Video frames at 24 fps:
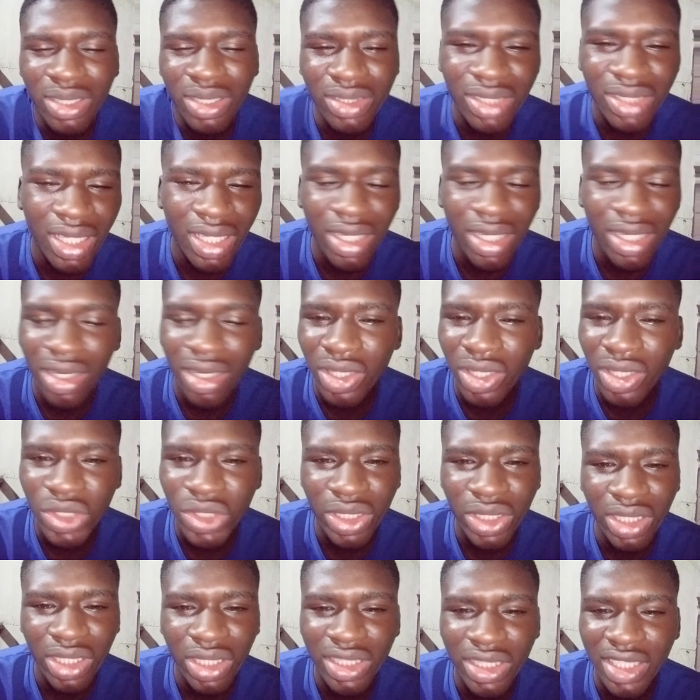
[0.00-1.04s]
Like
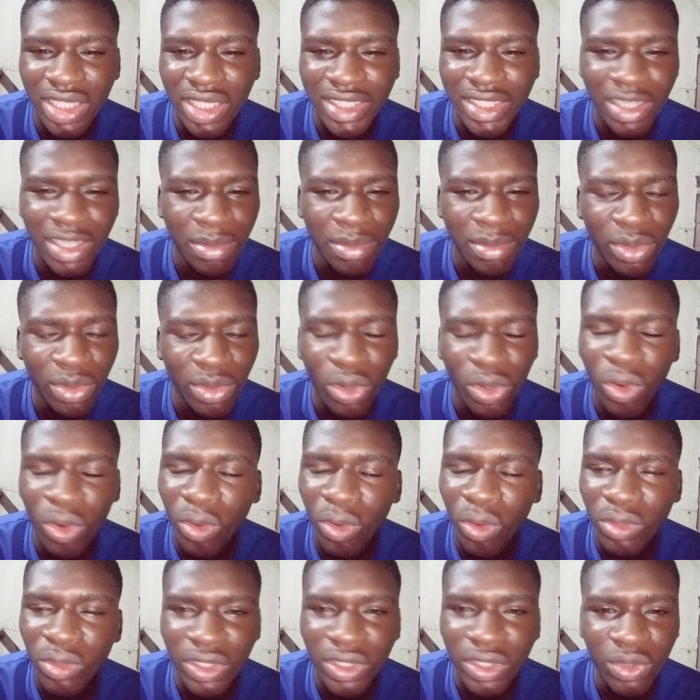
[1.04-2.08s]
Katrina, she has helped me all
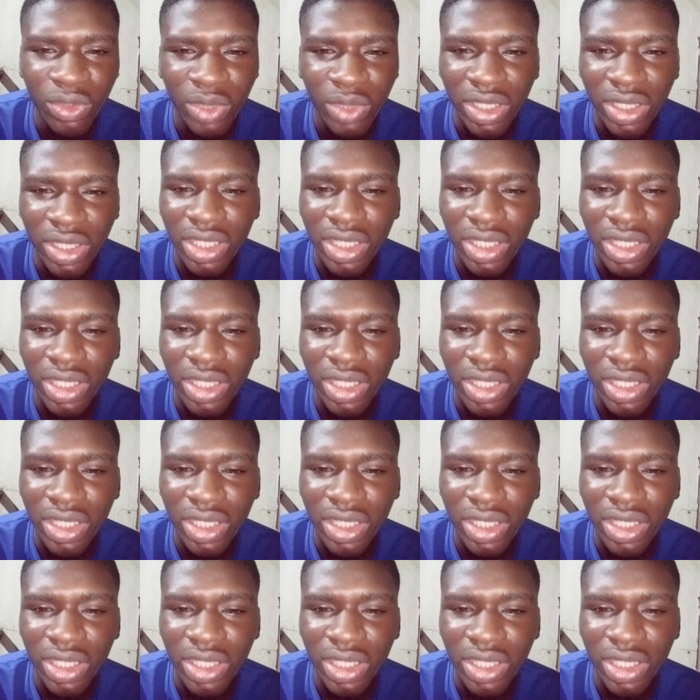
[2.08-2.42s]
the way.